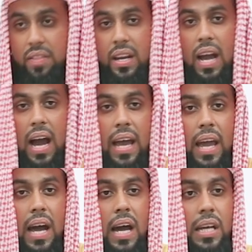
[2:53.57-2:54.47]
then
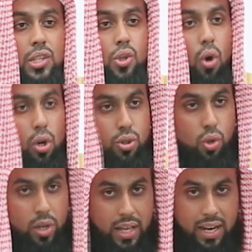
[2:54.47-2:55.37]
haya is
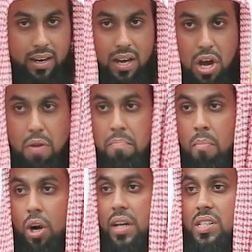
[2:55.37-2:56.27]
also dead.
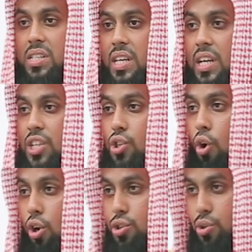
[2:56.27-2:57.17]
Modesty is
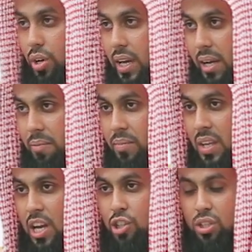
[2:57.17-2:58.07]
also dead.
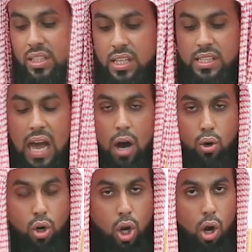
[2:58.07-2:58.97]
So this is
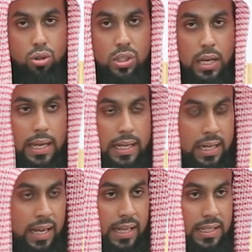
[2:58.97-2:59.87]
how closely
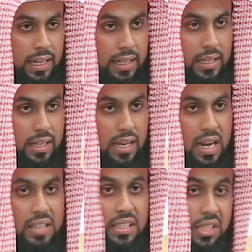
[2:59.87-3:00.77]
connected,
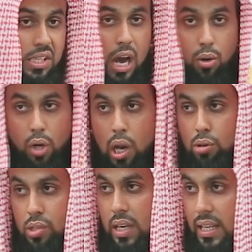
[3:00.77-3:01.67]
this is how
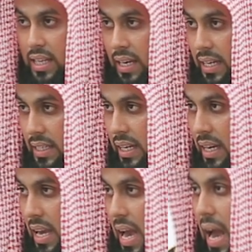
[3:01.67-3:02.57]
closely connected